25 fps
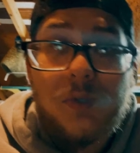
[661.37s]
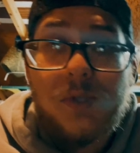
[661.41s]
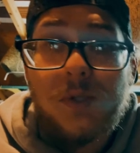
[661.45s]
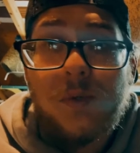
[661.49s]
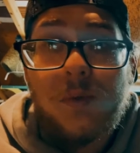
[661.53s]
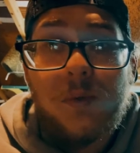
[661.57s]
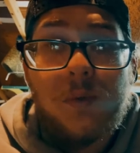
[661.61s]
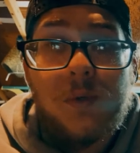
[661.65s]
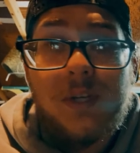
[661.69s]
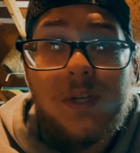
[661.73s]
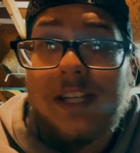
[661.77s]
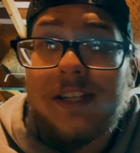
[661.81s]

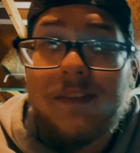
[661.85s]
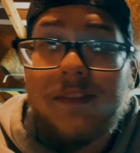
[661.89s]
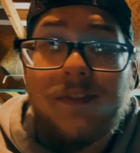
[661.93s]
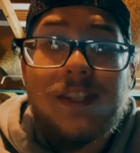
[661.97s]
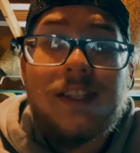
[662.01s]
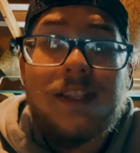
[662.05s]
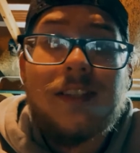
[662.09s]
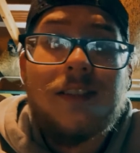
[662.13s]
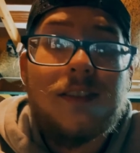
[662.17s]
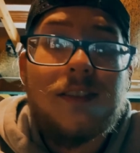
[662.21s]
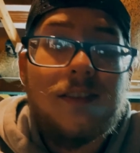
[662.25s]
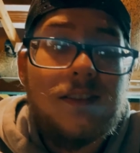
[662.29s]
to
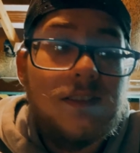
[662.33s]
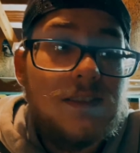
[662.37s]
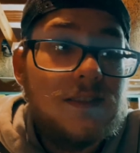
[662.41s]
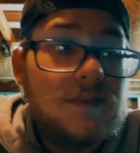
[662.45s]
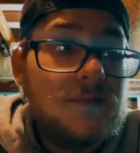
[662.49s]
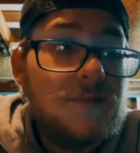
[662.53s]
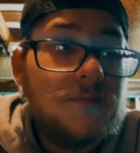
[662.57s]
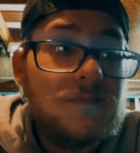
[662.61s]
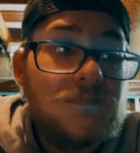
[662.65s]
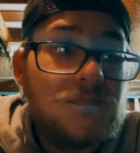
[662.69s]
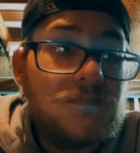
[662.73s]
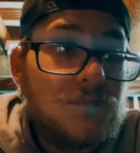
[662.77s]
even
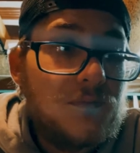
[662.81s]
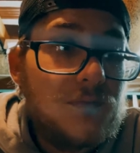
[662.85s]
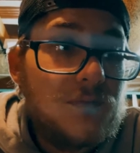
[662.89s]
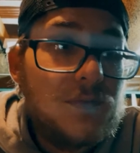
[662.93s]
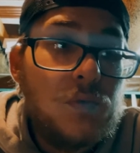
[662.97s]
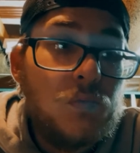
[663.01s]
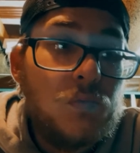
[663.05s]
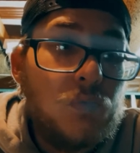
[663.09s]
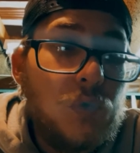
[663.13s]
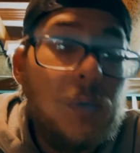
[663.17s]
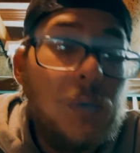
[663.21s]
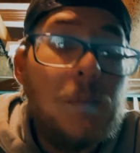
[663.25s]

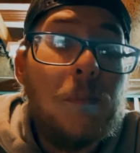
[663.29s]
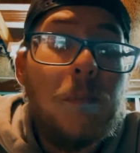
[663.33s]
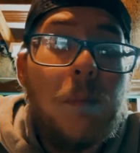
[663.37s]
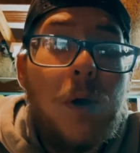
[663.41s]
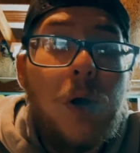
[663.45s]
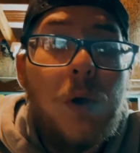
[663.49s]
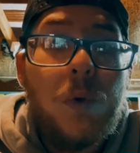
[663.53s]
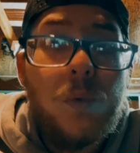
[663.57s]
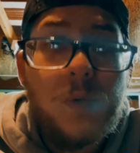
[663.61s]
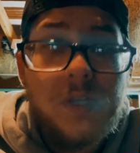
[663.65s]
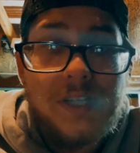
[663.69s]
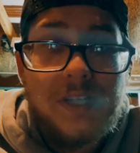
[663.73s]

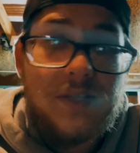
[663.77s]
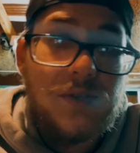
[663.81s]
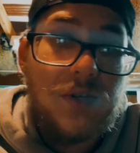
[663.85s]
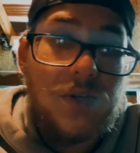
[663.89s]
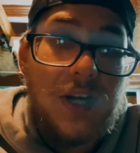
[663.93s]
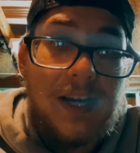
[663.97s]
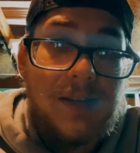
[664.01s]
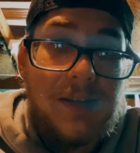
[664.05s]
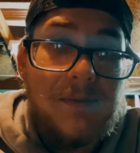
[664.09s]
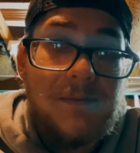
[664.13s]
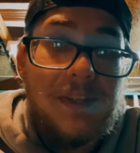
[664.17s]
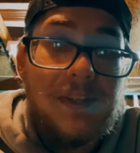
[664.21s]
remotely
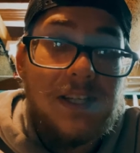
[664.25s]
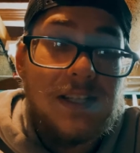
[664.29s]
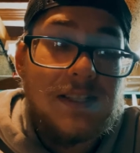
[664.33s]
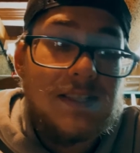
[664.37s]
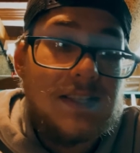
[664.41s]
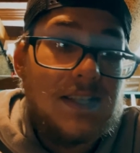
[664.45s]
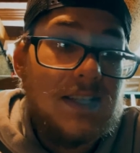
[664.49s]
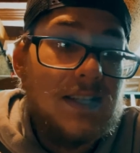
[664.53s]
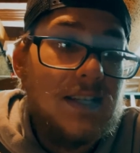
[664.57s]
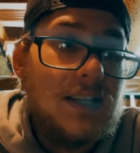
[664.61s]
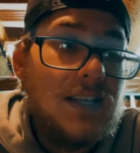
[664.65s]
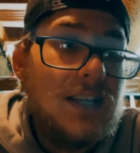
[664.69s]
try to
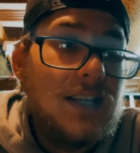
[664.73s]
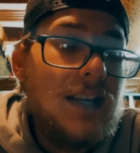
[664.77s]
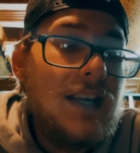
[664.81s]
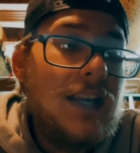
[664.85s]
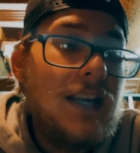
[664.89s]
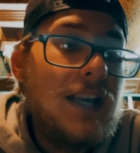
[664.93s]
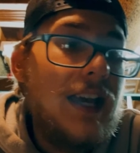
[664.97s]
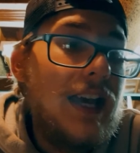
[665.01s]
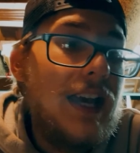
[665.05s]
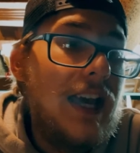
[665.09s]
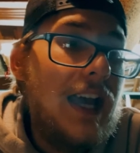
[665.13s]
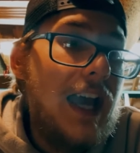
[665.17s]
fix it.
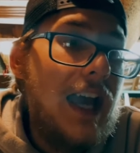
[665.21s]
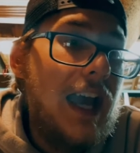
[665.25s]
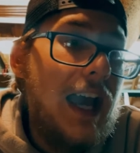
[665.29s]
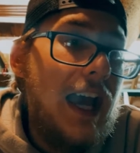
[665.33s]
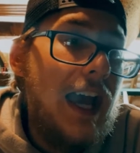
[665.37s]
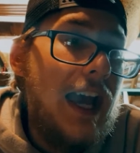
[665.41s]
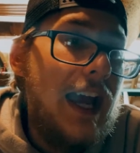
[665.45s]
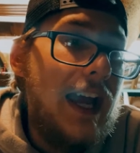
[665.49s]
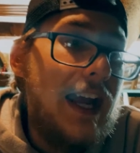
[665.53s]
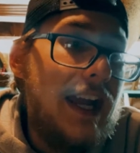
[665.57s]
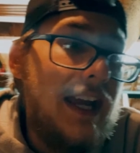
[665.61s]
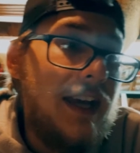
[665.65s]

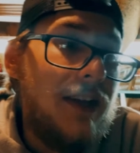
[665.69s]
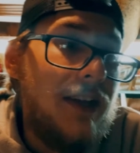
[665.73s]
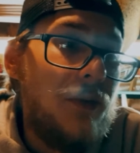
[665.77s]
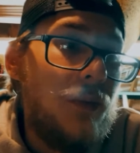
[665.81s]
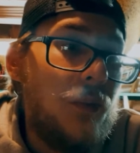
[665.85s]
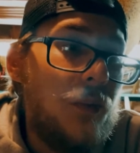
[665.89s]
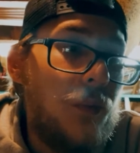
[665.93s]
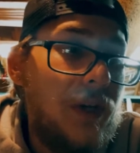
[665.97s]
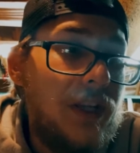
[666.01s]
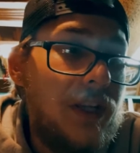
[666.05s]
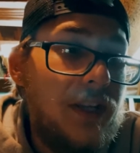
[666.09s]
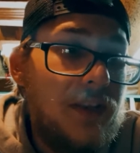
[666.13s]

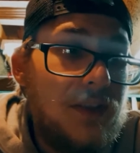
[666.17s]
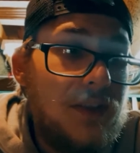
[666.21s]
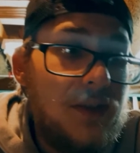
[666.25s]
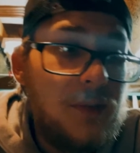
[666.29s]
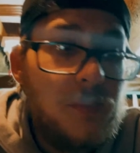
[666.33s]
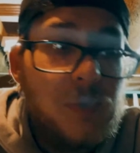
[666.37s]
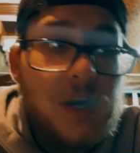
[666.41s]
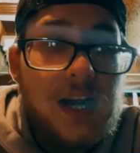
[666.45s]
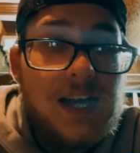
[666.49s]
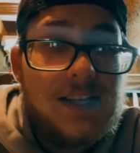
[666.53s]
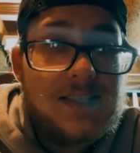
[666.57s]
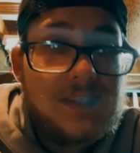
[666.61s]
And with the
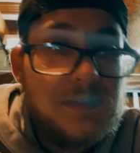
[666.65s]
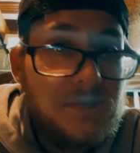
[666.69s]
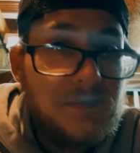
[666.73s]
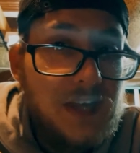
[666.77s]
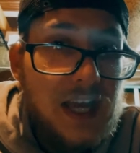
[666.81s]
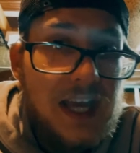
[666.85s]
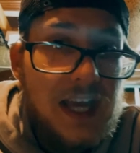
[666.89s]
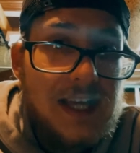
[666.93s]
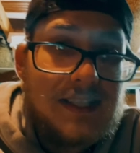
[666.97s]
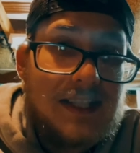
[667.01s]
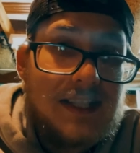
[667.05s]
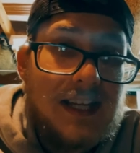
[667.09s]
price of
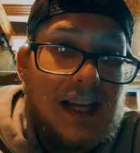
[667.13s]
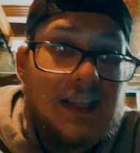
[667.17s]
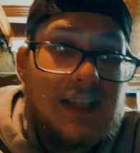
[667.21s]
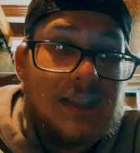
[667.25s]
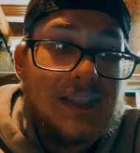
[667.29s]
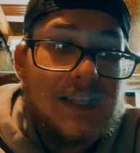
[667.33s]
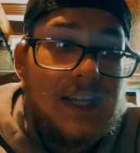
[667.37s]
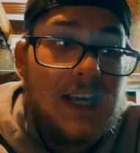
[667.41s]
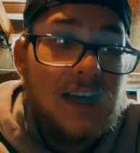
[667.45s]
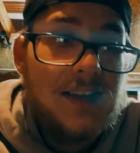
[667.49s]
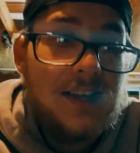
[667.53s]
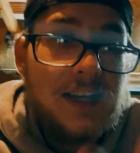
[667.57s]
gas
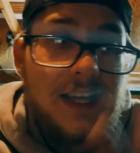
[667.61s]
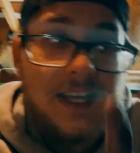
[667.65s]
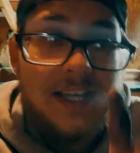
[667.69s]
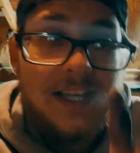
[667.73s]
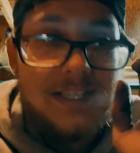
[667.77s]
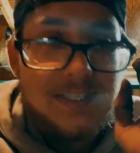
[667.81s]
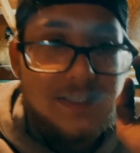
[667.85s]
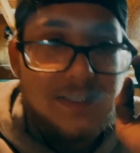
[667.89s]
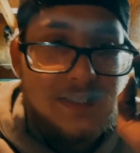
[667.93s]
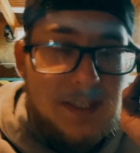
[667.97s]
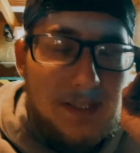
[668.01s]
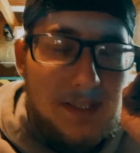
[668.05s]
tanks
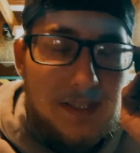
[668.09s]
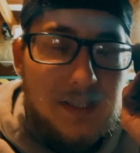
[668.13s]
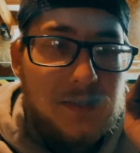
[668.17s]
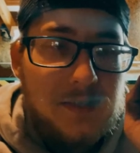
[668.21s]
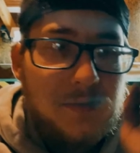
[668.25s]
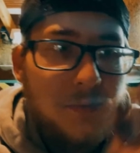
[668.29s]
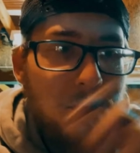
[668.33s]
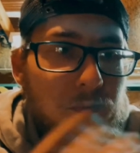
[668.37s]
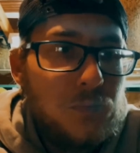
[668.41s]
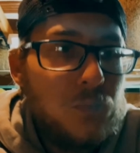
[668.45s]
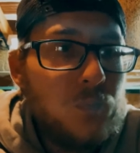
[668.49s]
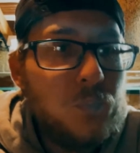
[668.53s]
nowadays
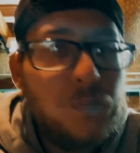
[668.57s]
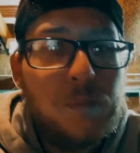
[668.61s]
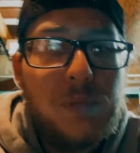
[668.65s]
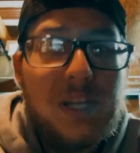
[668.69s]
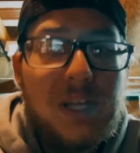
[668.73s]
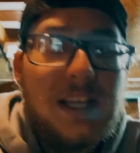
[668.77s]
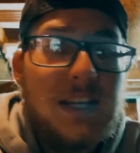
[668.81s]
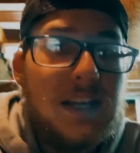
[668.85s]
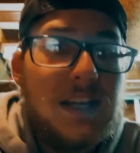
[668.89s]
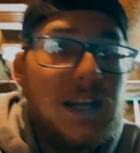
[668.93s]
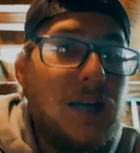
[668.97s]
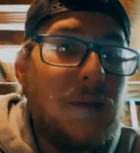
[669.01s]

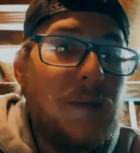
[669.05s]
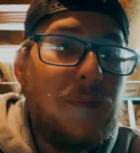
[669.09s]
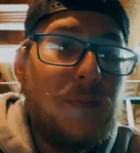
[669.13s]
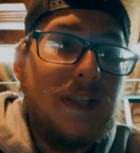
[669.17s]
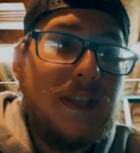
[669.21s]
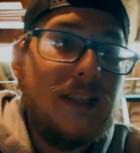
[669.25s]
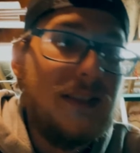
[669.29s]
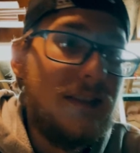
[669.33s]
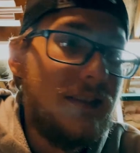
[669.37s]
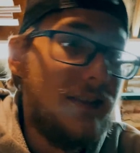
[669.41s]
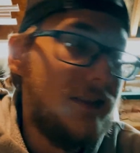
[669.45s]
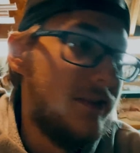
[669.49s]
being up
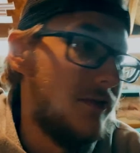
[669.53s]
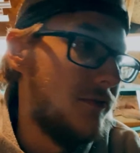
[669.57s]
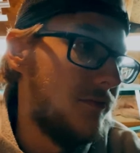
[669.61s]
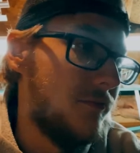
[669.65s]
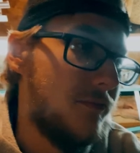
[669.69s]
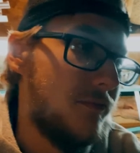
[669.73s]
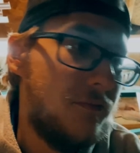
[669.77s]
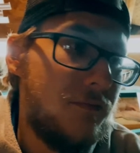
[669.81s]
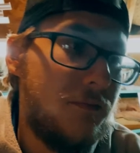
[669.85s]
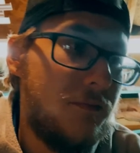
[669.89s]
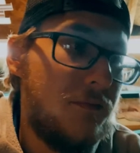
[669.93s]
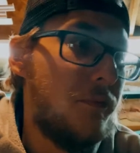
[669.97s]
in
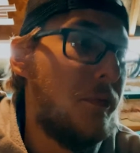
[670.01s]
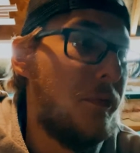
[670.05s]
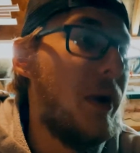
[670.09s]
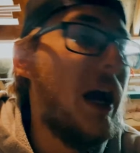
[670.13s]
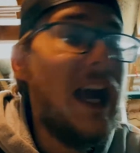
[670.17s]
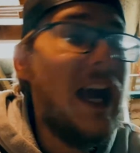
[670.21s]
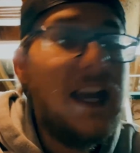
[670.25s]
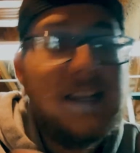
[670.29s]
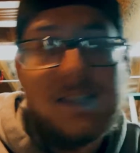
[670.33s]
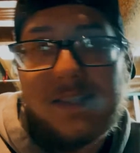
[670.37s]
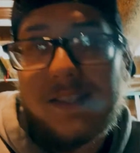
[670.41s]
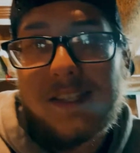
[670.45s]

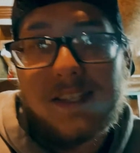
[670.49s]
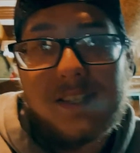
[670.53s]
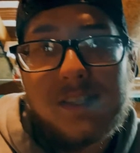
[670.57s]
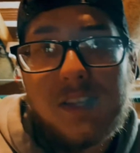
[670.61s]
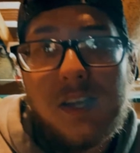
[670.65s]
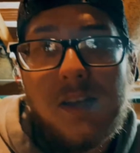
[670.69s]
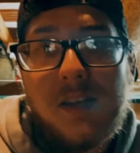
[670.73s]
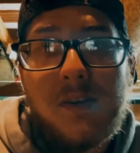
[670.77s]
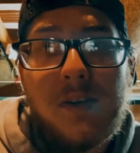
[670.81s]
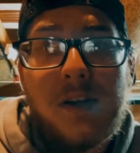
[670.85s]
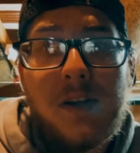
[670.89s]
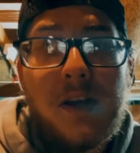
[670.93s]
past
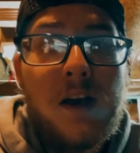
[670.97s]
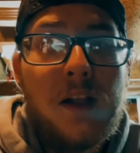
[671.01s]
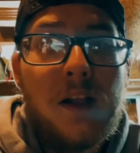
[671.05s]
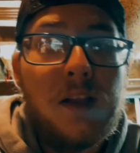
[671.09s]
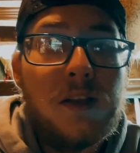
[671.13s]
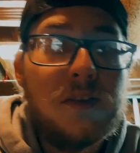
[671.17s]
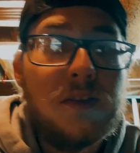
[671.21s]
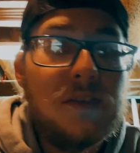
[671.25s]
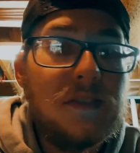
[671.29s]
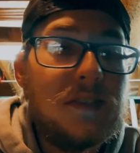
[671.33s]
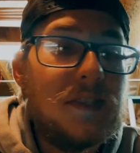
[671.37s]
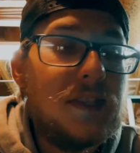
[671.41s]

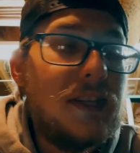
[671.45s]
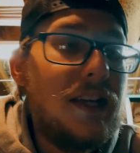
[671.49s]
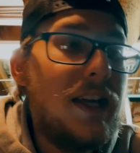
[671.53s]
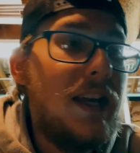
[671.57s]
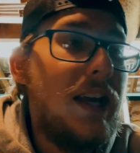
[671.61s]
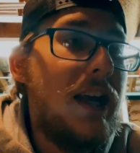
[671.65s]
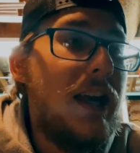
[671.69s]
$600,